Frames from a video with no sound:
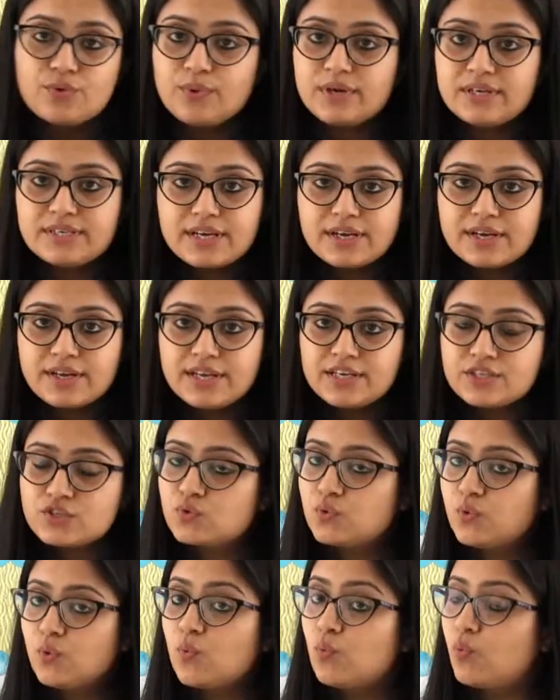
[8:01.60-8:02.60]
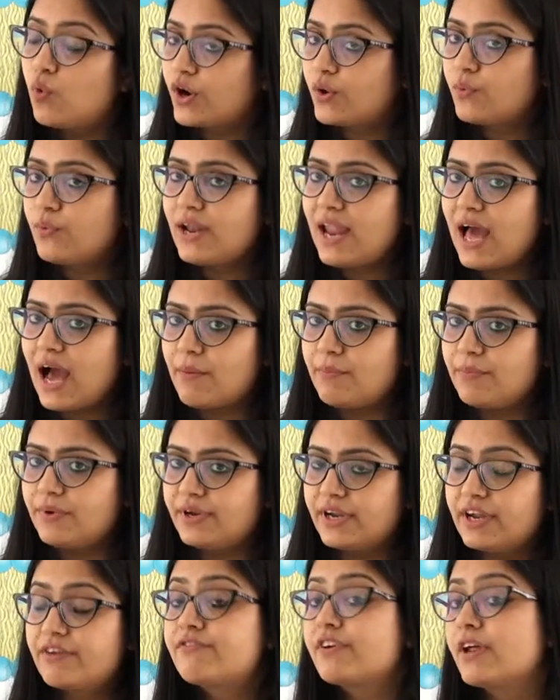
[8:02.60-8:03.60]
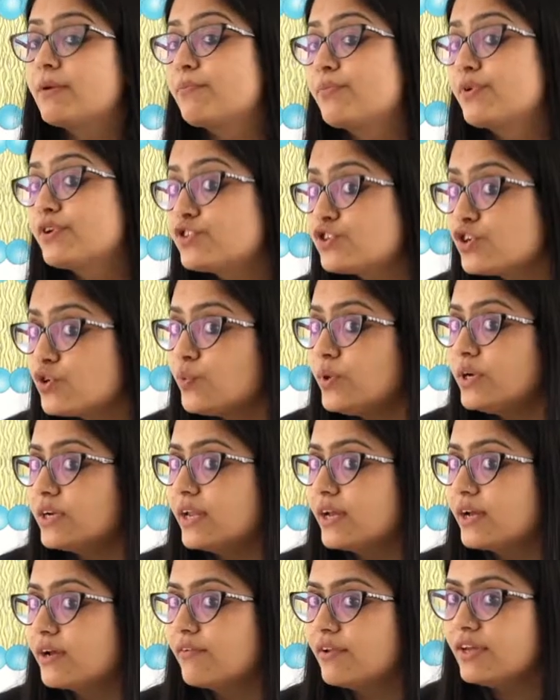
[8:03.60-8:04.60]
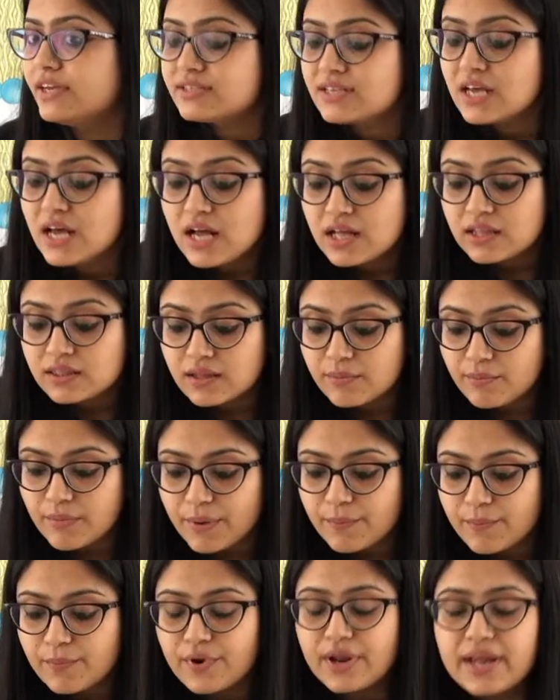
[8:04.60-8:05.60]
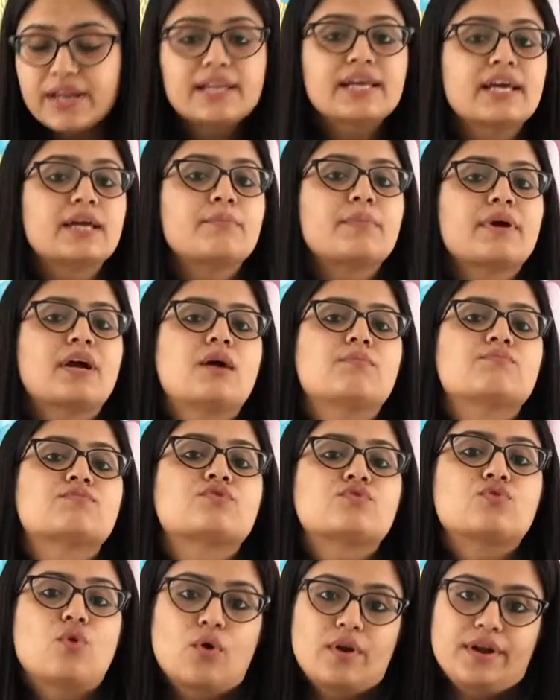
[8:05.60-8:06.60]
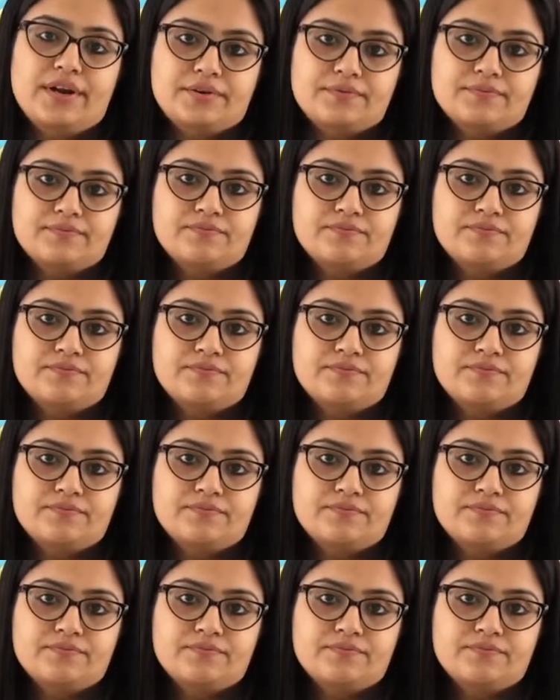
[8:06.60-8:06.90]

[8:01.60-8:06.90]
will decrease, what will happen? If temperature will decrease, the membrane can become solid.